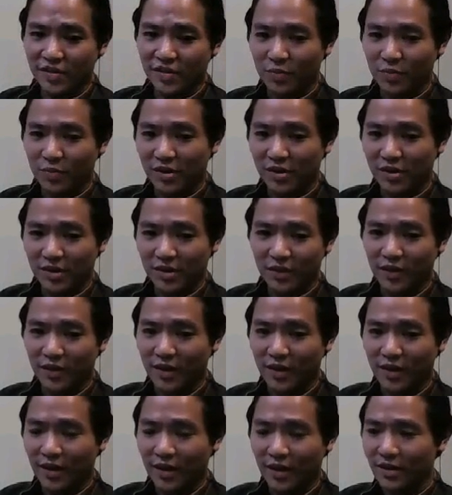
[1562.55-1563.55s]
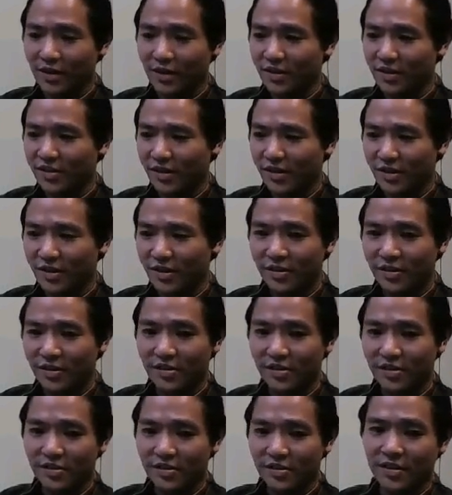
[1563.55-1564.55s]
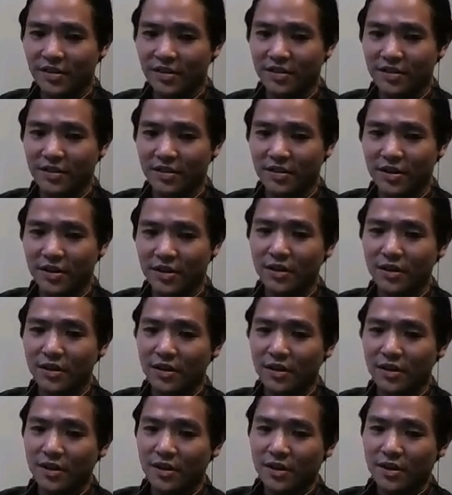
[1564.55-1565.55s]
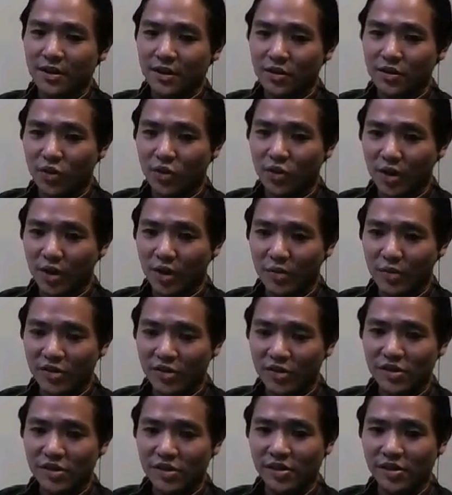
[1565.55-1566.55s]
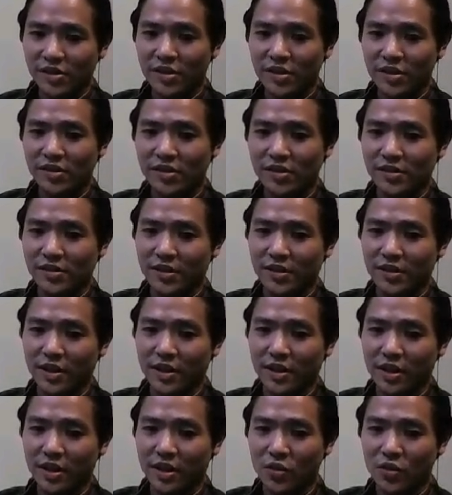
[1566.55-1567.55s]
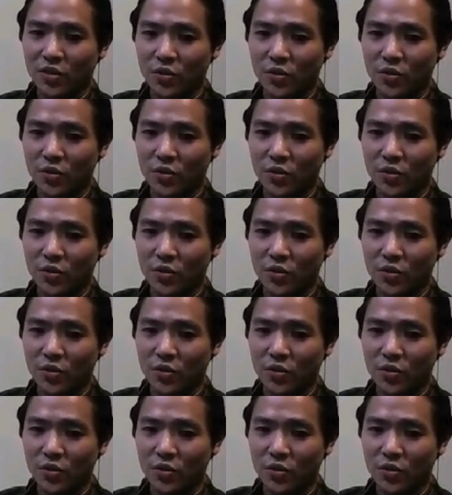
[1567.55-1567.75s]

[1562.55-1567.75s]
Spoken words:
especially if the title has changed, chances are your image would change, and